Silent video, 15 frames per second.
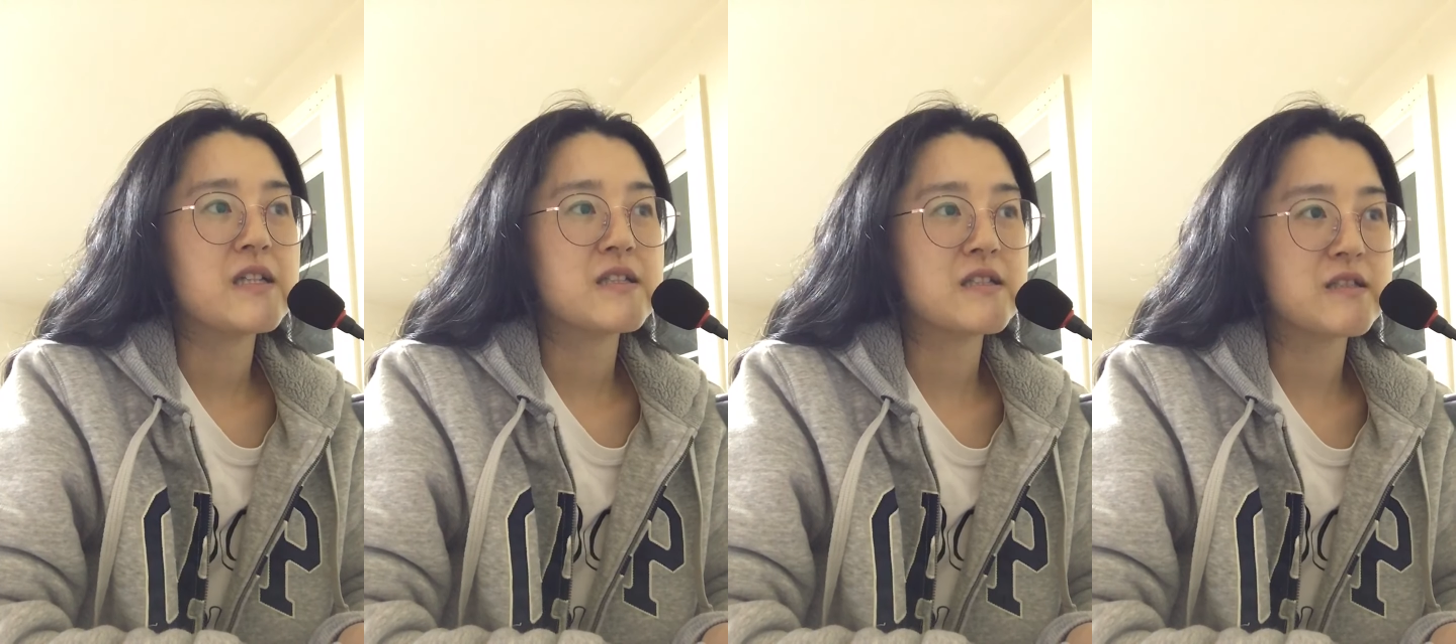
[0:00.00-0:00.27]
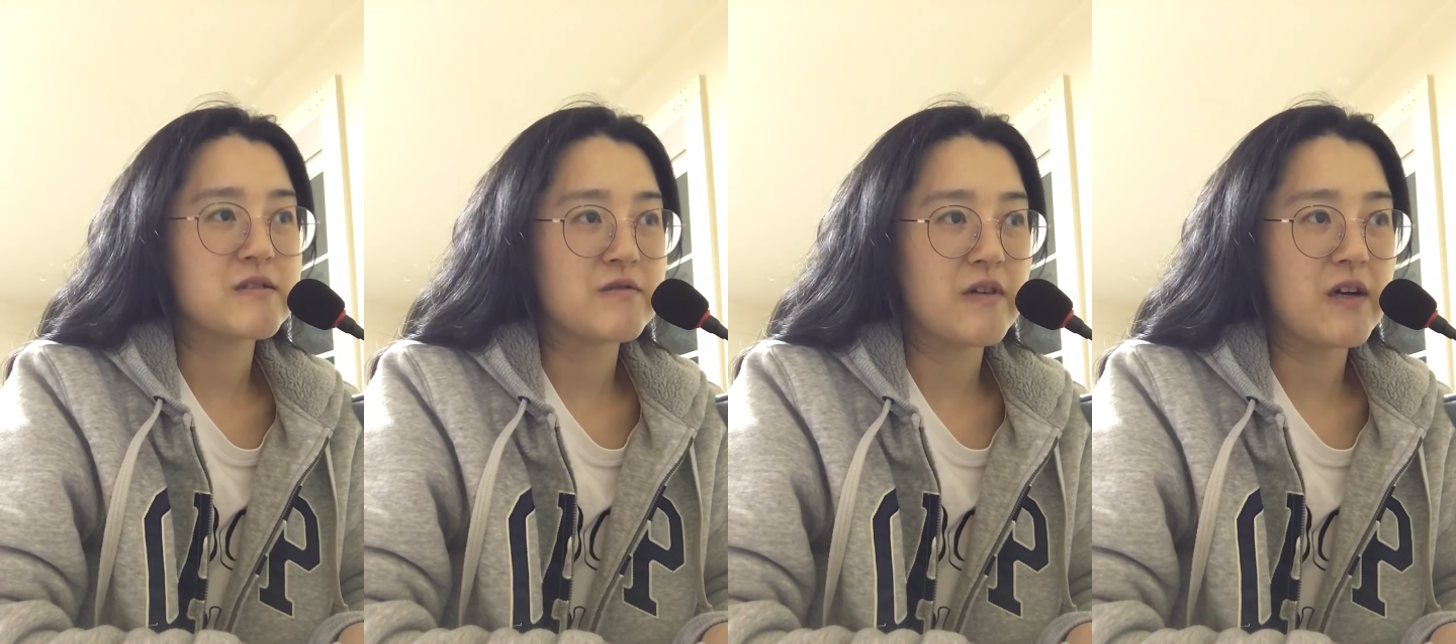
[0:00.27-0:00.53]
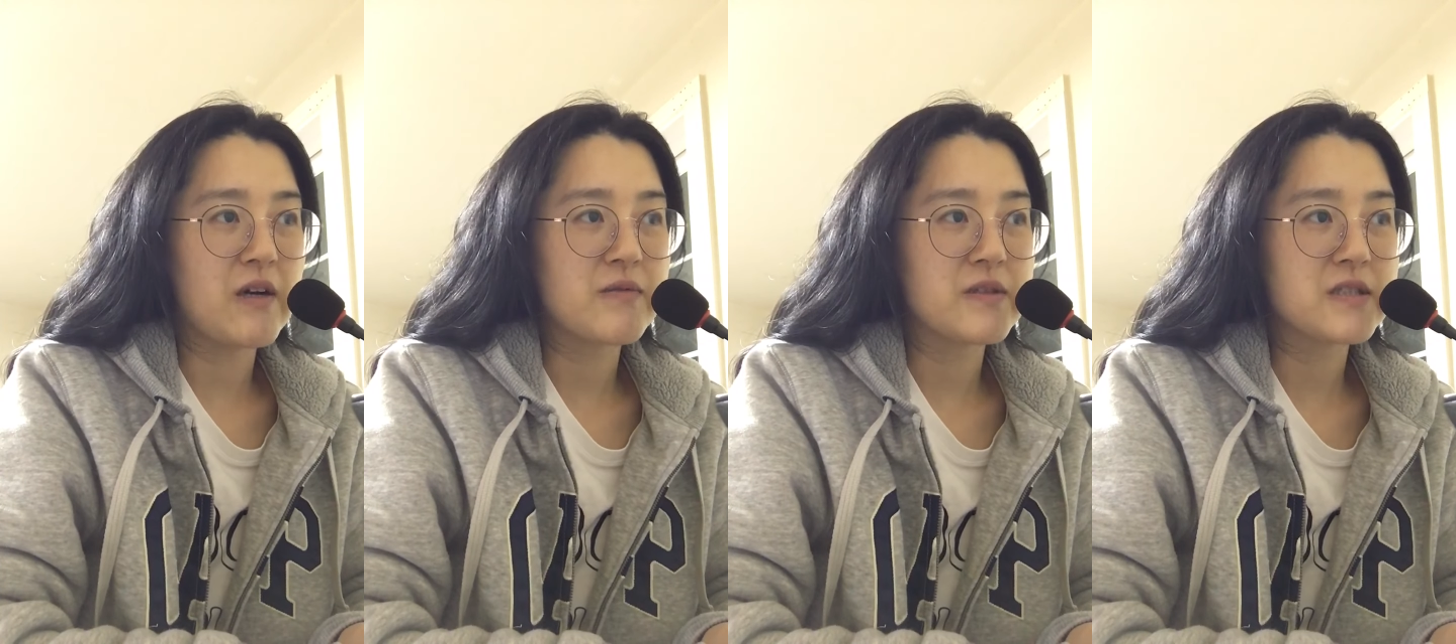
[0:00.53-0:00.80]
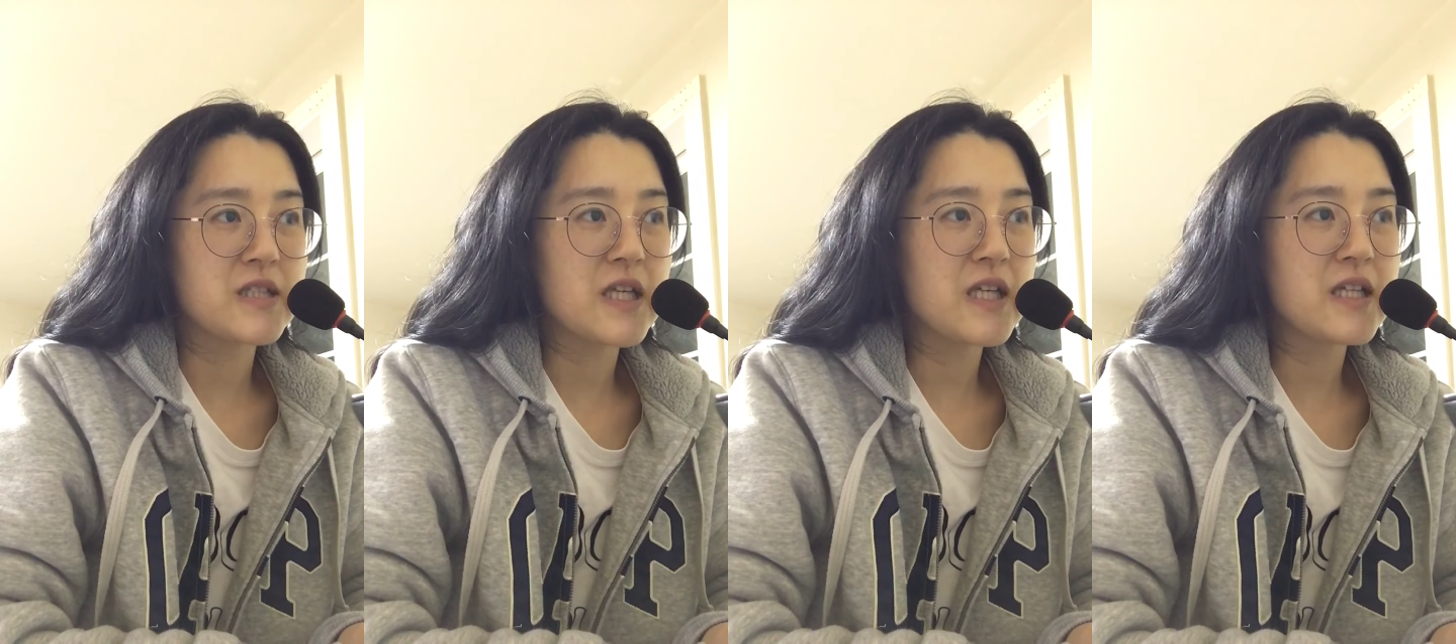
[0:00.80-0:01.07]

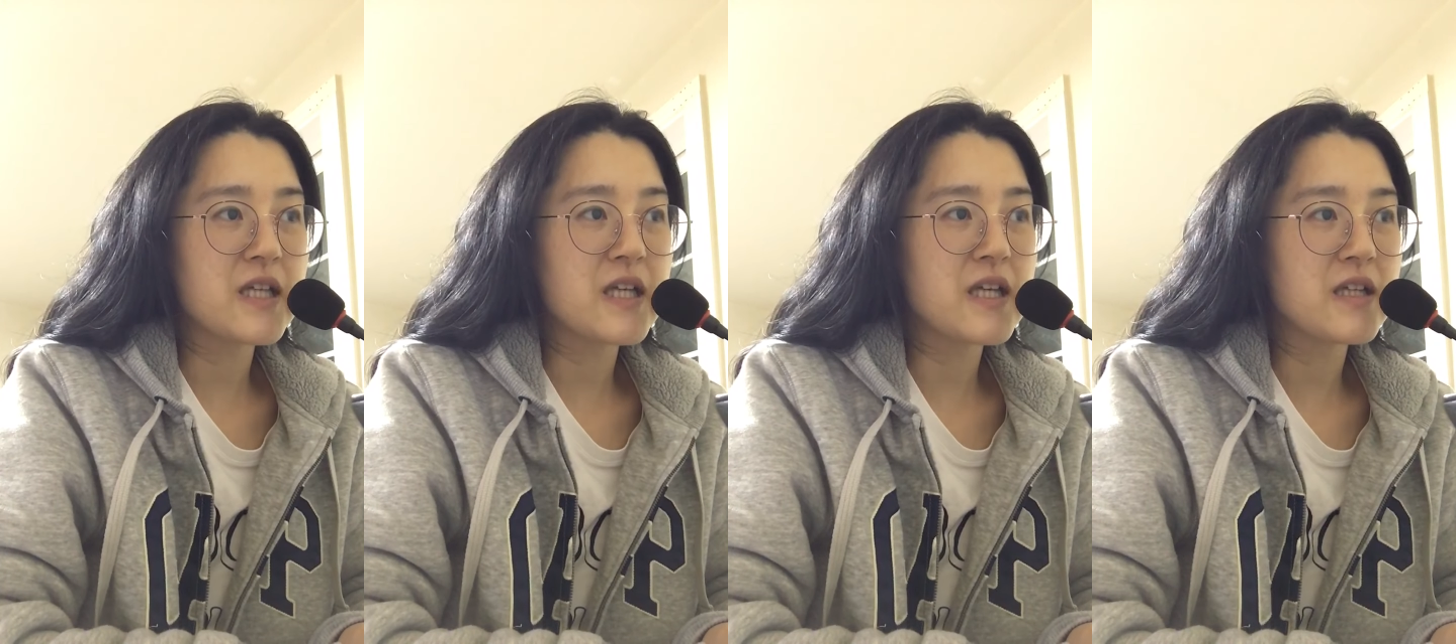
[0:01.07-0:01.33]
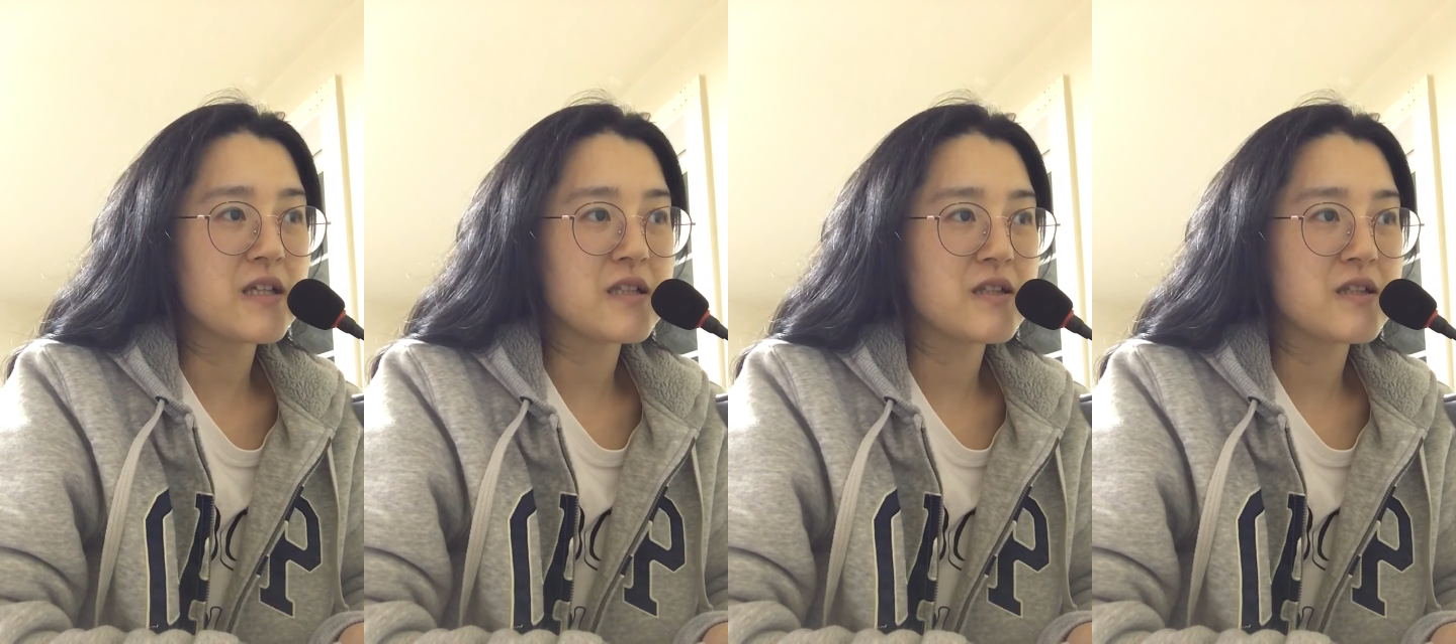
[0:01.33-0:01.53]
describing data,